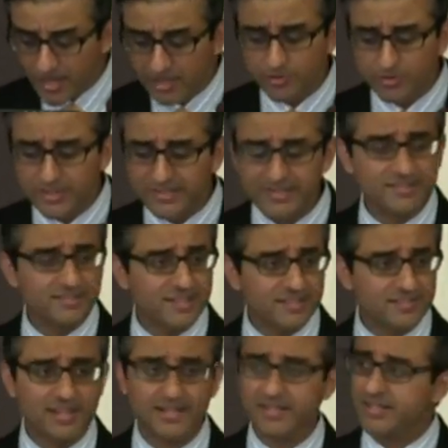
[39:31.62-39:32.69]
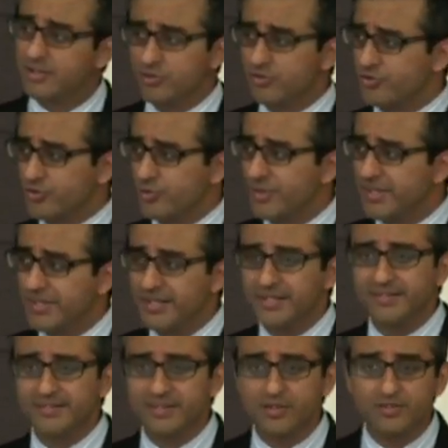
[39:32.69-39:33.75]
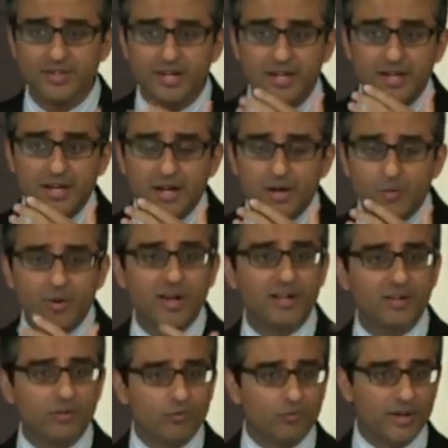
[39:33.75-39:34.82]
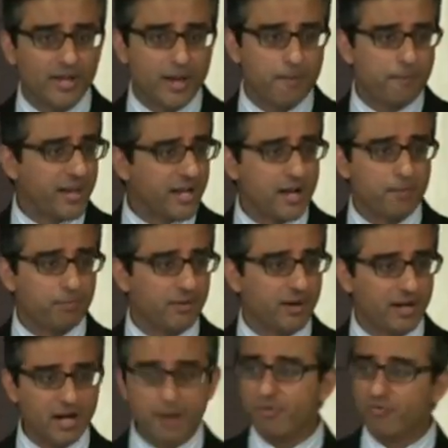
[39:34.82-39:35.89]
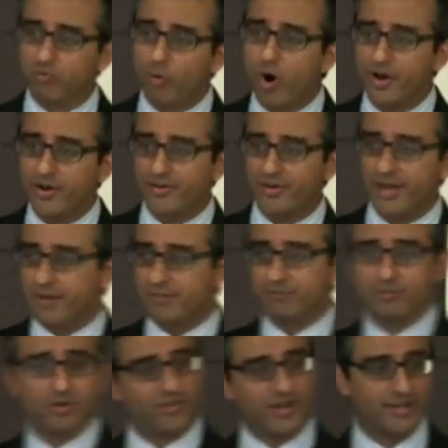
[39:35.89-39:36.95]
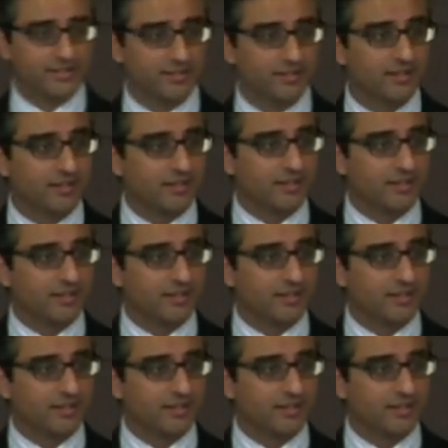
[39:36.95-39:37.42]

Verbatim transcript: And the reason he says that, and he goes through with it, he goes, well, when I pick up a cup of water and move it,